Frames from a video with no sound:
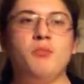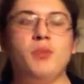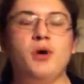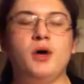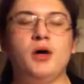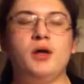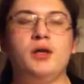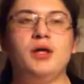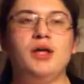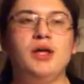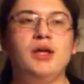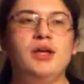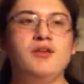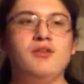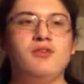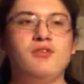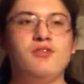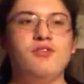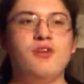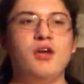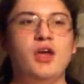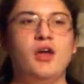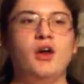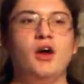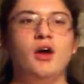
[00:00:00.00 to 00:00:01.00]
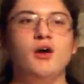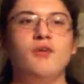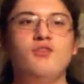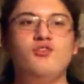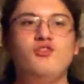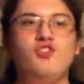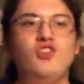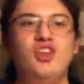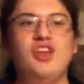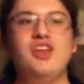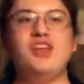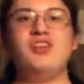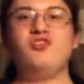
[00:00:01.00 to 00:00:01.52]
but instead of
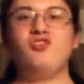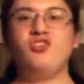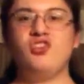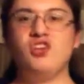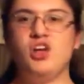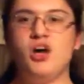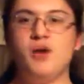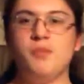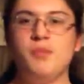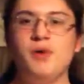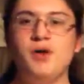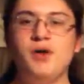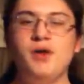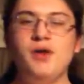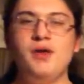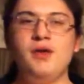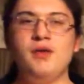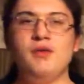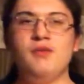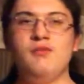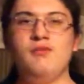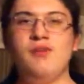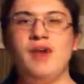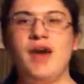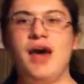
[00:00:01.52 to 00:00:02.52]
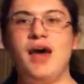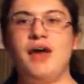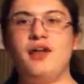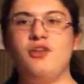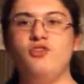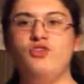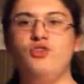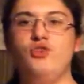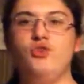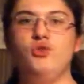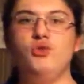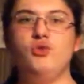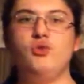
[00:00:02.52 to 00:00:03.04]
changing up that
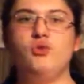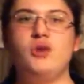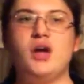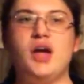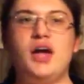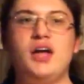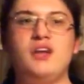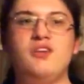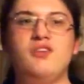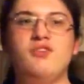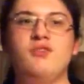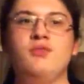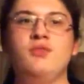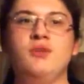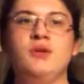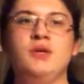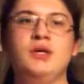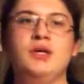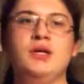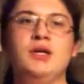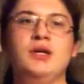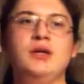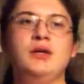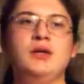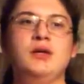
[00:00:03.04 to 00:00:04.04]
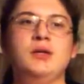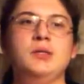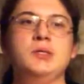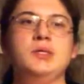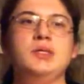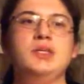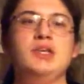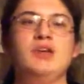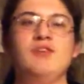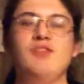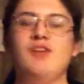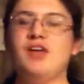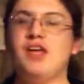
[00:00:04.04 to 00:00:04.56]
to kind of
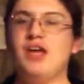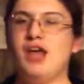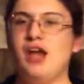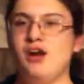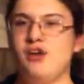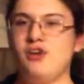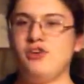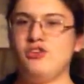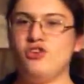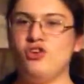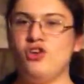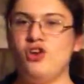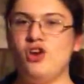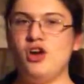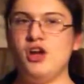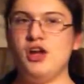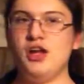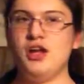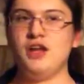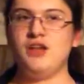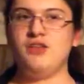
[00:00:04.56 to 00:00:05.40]
give it a character in